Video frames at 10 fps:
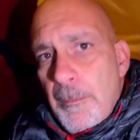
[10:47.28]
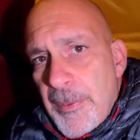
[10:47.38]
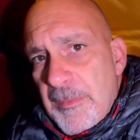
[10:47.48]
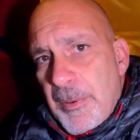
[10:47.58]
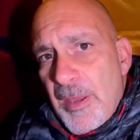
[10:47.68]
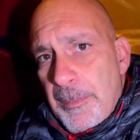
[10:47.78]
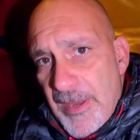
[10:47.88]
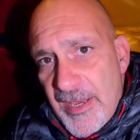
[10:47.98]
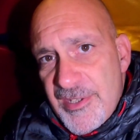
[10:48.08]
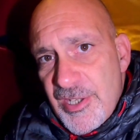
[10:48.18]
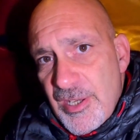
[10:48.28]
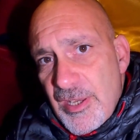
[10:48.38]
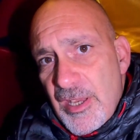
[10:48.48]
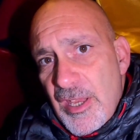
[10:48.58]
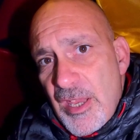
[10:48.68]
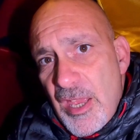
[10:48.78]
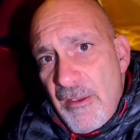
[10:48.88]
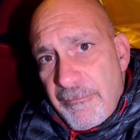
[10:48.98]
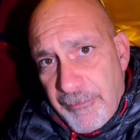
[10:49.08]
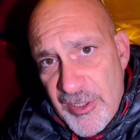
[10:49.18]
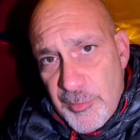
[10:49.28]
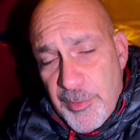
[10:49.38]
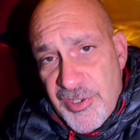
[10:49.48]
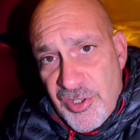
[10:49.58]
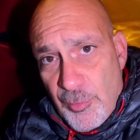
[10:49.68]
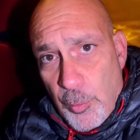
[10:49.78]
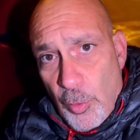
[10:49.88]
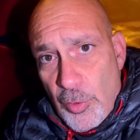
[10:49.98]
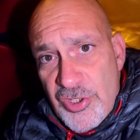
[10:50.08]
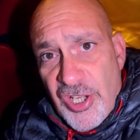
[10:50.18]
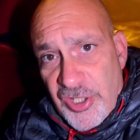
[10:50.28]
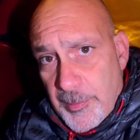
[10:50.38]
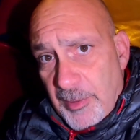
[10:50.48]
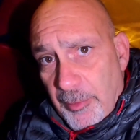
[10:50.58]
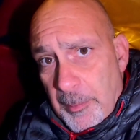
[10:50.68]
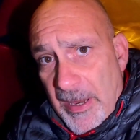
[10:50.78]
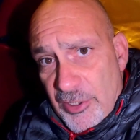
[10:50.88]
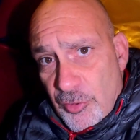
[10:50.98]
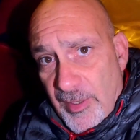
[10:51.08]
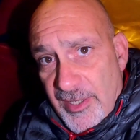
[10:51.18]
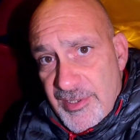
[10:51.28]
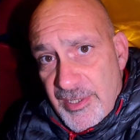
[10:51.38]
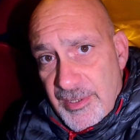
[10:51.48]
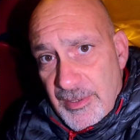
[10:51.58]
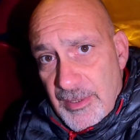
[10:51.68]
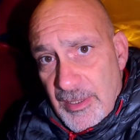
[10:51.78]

Bit by bit, French prisoners of war started to be repatriated,